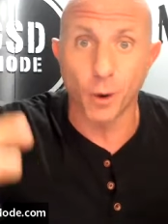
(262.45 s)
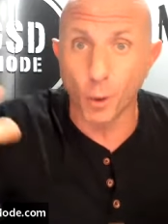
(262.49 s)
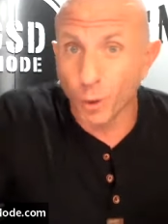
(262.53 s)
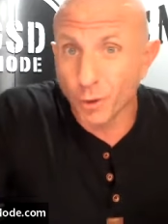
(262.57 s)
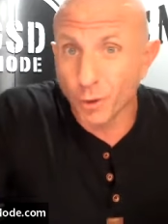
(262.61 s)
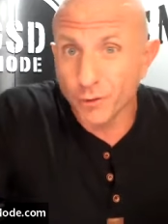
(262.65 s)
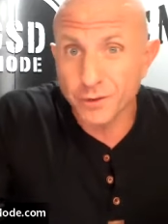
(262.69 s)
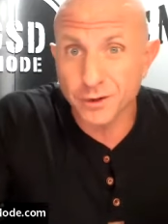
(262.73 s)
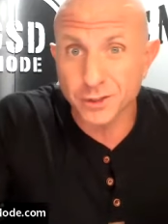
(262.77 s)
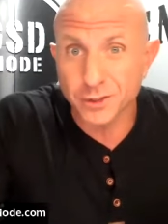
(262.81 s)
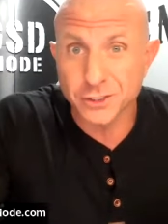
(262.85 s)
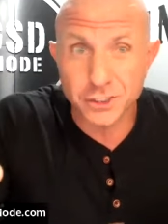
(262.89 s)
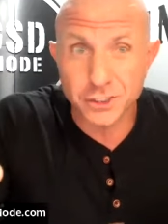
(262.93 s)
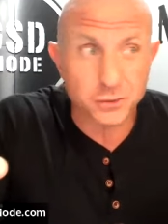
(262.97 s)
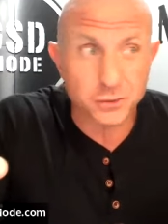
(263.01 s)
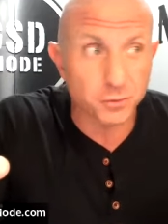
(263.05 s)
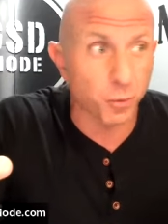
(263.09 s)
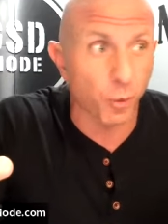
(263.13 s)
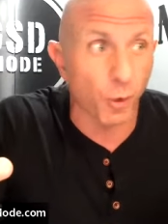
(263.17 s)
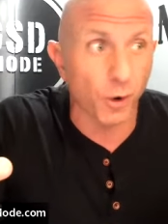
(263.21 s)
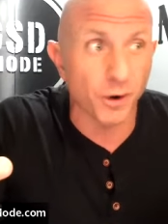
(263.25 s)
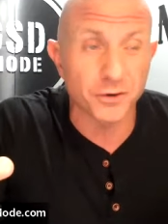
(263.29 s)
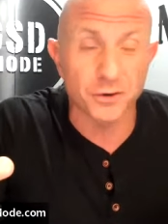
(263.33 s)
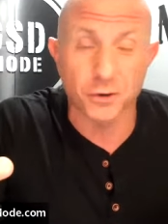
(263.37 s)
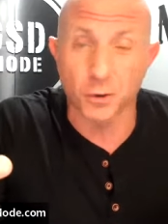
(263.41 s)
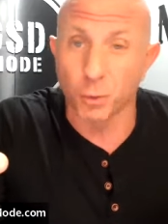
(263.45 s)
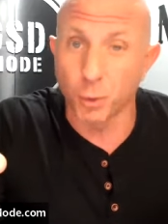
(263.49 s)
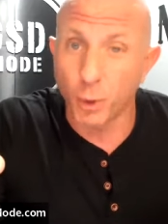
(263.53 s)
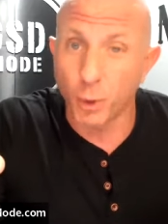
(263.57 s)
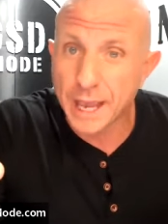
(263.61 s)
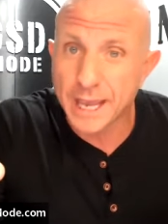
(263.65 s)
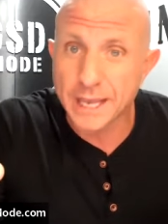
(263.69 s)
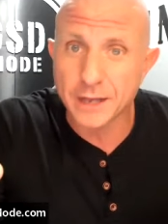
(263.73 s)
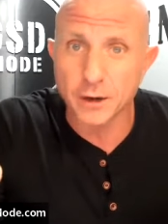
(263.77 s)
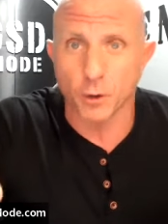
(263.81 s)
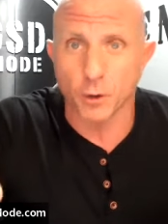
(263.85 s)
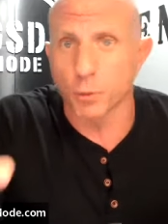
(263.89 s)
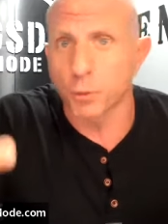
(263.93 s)
or they're just wanting to
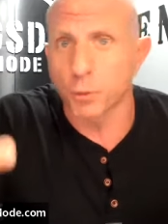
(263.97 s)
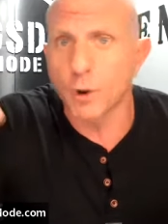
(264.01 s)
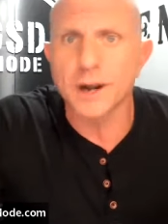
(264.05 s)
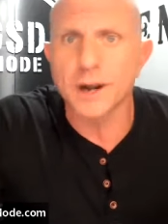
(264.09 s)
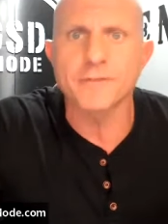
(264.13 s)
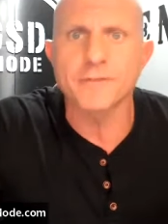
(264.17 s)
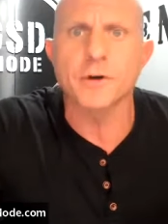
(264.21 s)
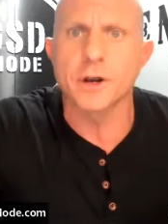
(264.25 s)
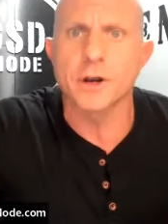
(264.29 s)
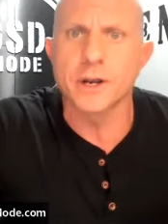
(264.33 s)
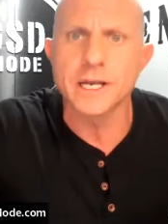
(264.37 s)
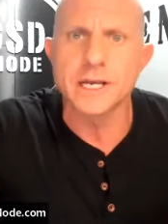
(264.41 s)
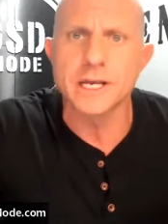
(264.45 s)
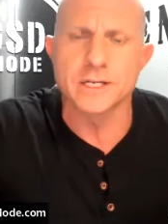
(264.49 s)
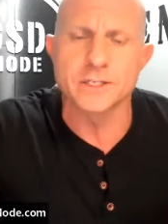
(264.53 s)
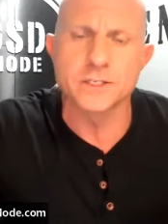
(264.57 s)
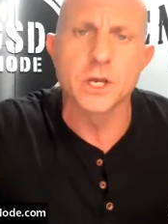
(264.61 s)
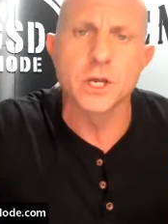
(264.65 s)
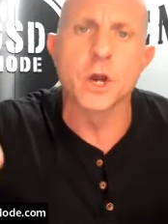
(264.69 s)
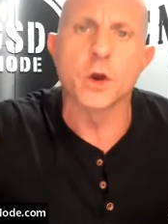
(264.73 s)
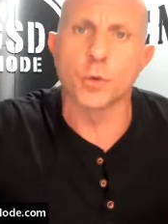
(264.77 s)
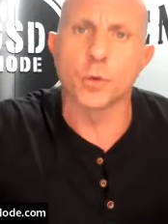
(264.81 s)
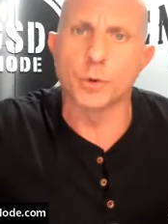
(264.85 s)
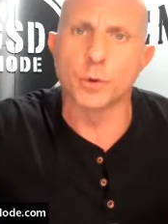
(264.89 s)
wait or whatever it is,